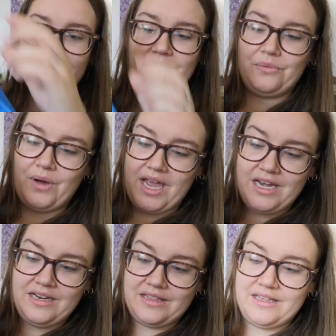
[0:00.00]
so that
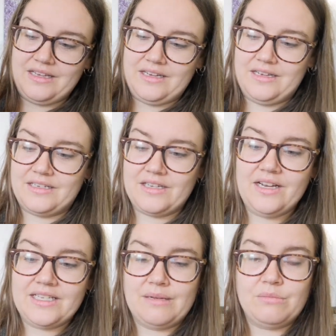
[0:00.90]
when the
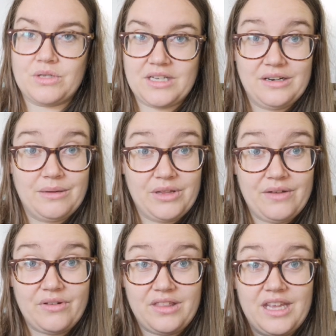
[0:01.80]
side seams were sewn up with
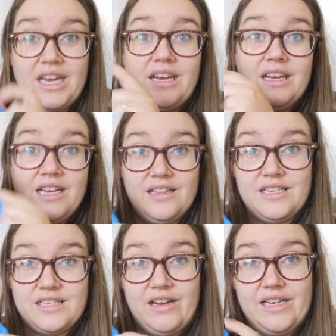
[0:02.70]
everything,
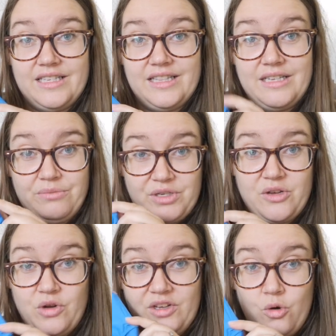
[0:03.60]
the side this was
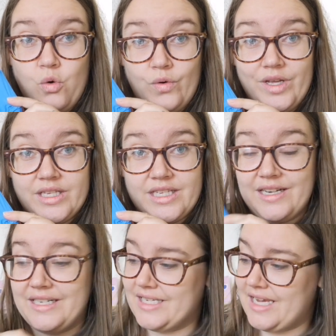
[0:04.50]
caught in the
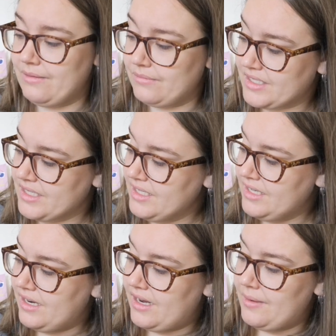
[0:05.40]
side seams.
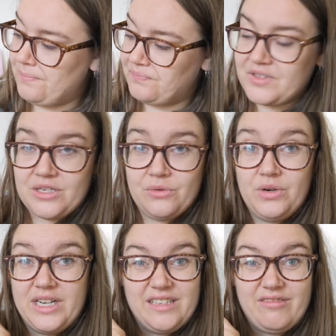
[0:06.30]
Um, so
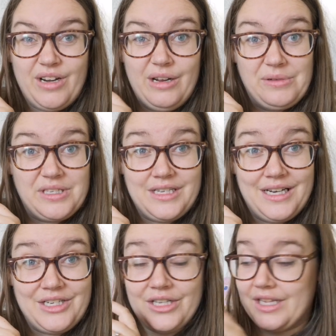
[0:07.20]
all I did really was
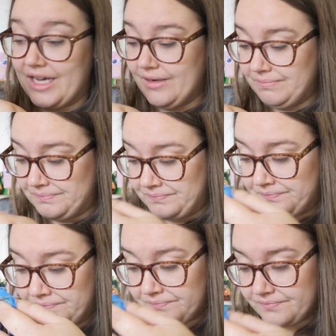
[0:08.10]
attach it there
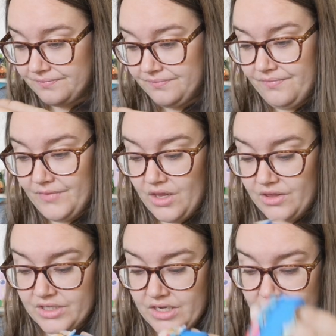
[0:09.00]

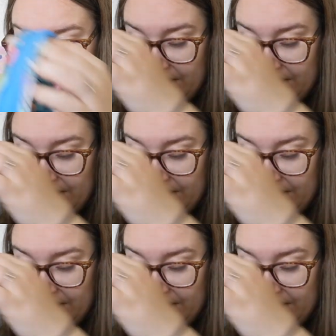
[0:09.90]
at this at